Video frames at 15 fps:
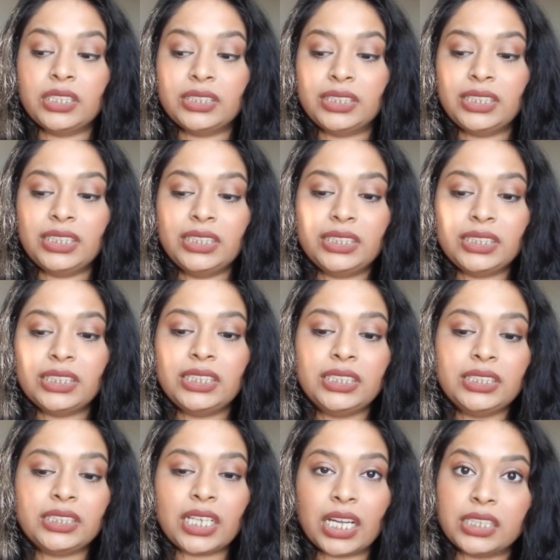The
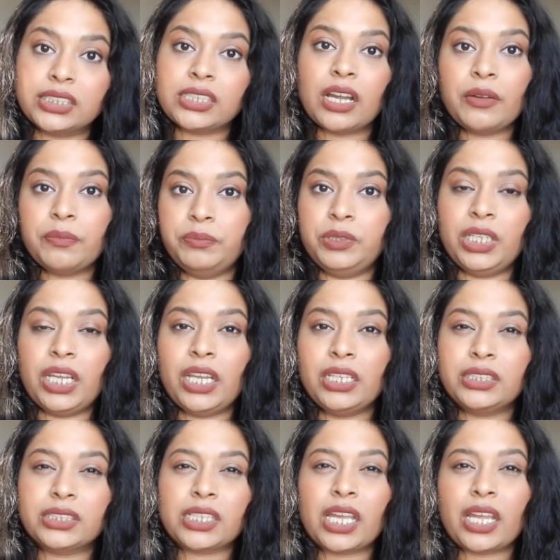CDC does
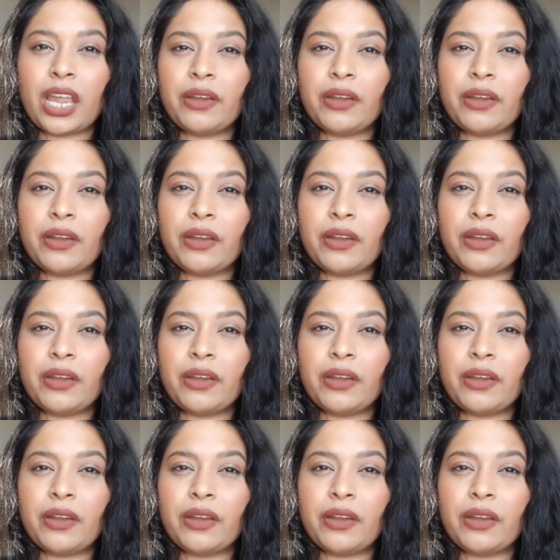updates like